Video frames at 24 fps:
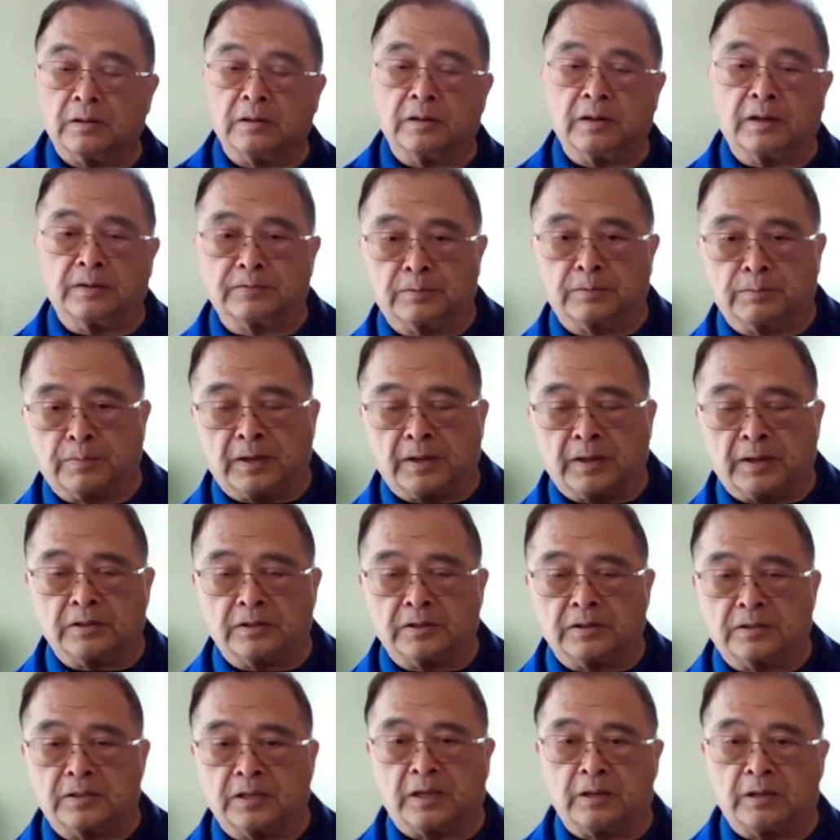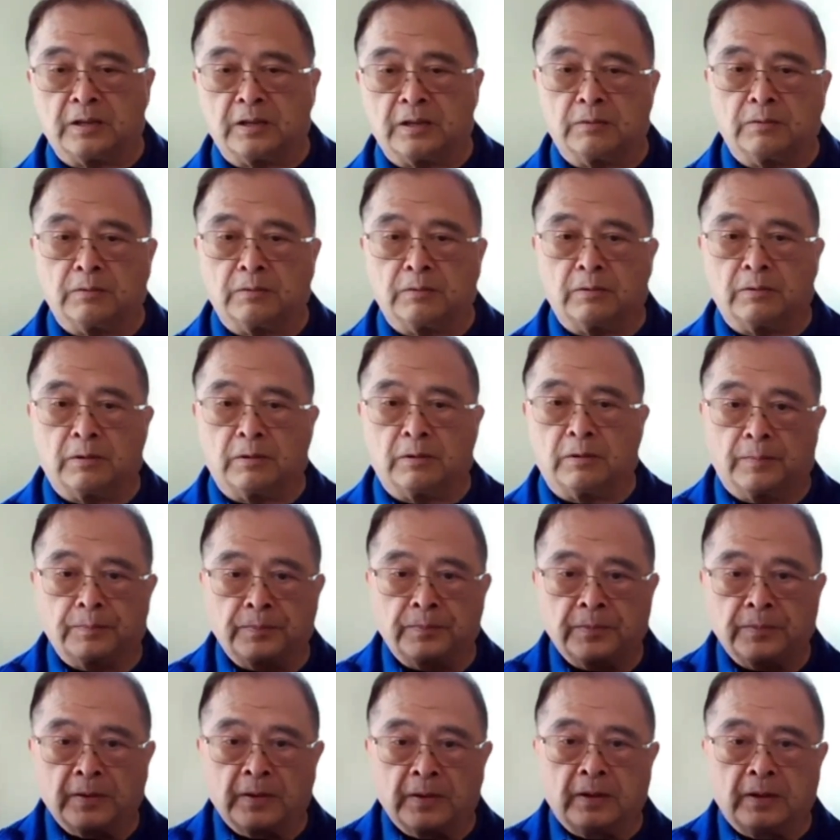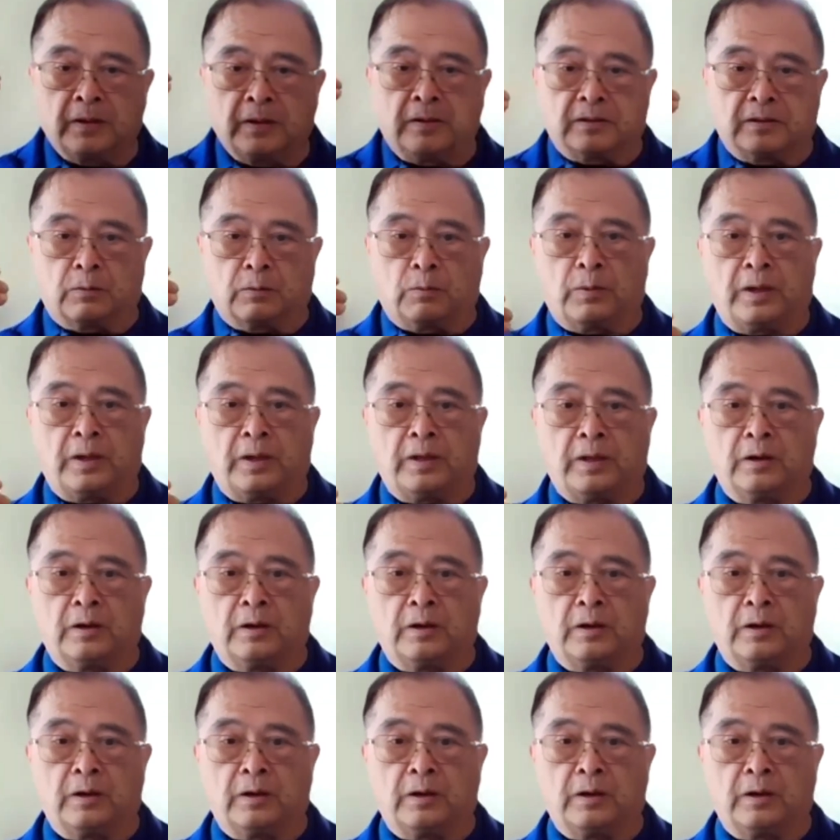you have to maintain the weight